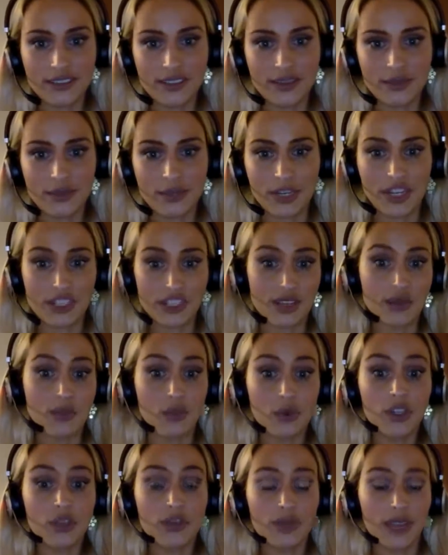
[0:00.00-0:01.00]
Because it
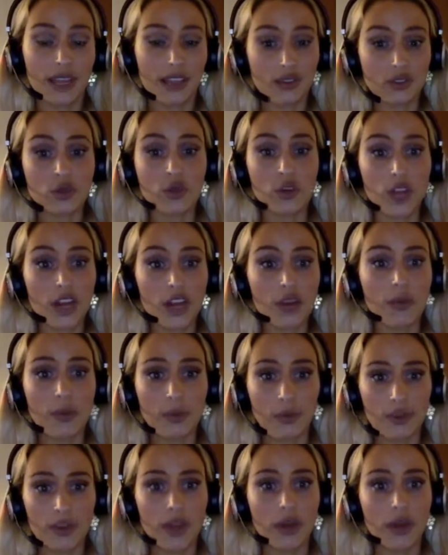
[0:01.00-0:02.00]
would, like, to a lot of
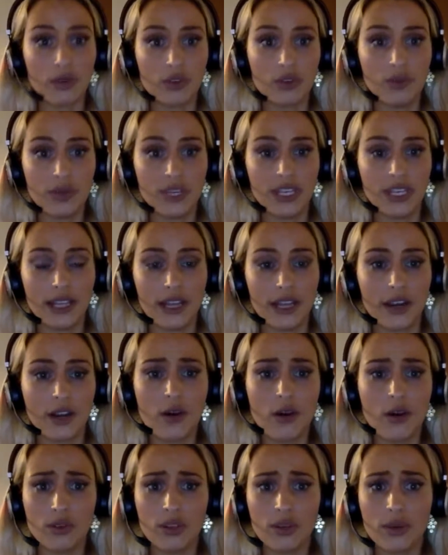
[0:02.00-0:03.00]
people, that would be like,
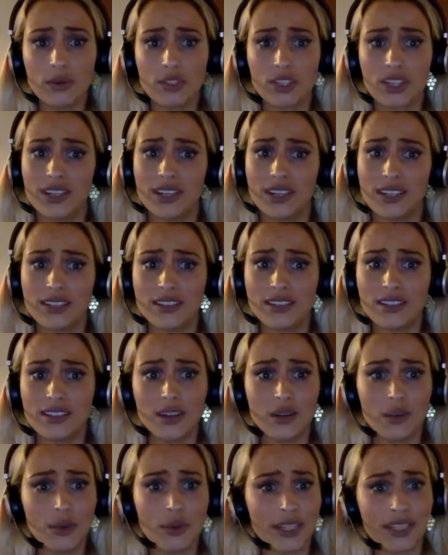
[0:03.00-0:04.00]
oh, that was unnecessary.
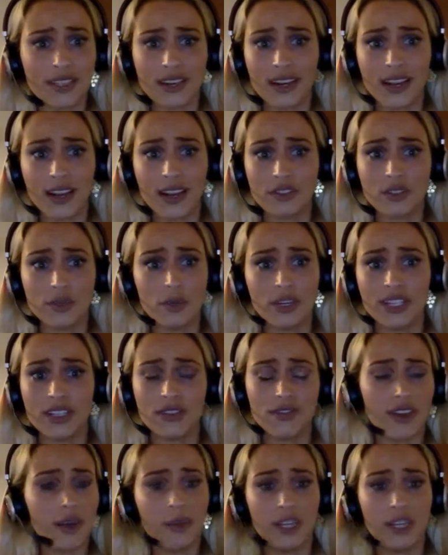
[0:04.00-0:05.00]
Why did he have to bring his
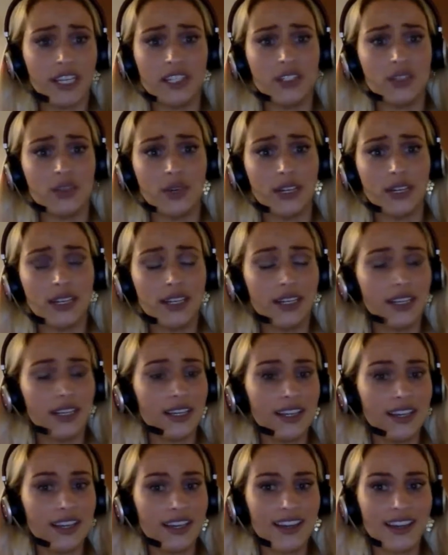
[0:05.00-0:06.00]
family into it?
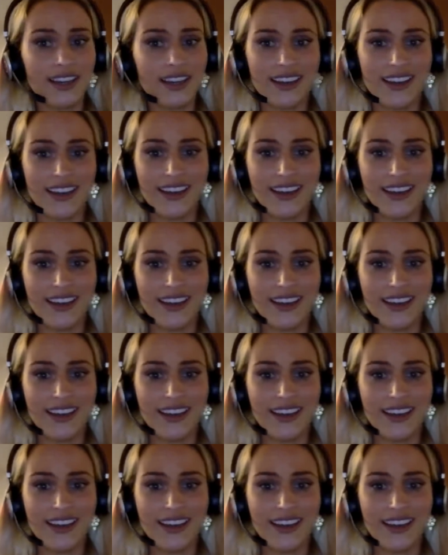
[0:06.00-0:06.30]
And